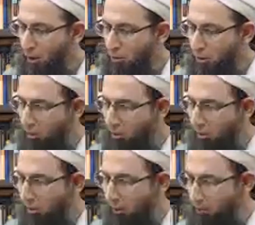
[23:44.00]

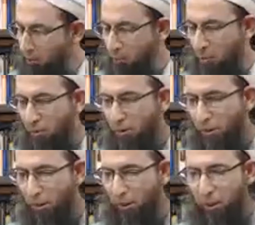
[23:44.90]
So
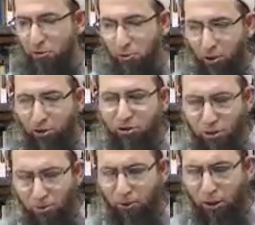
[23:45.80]
these are
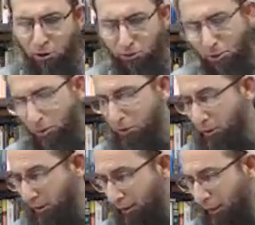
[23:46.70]
some of the issues we must.
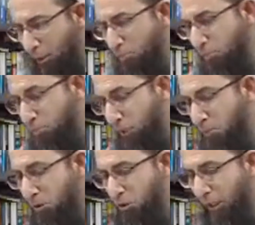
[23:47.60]
Another big
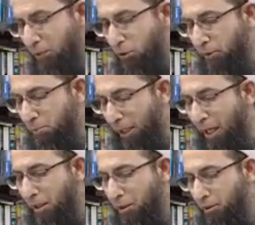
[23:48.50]
mistake what we
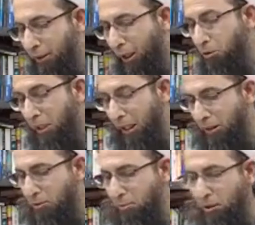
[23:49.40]
make
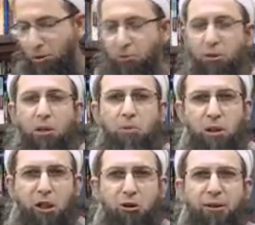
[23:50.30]
nowadays, because the
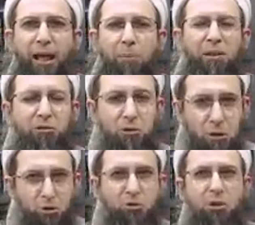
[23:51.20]
communication gap has
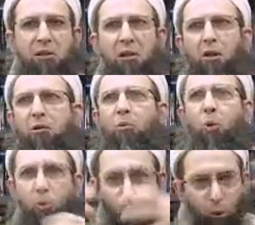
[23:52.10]
reduced and now the
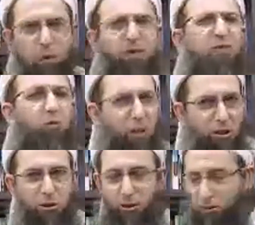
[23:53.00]
whole world is a
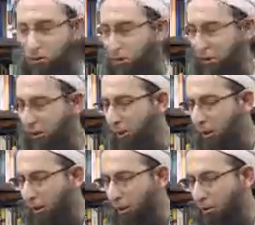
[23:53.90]
village at the moment,
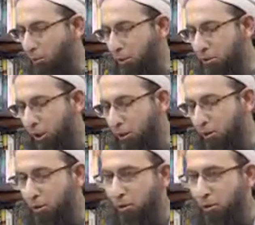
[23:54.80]
we start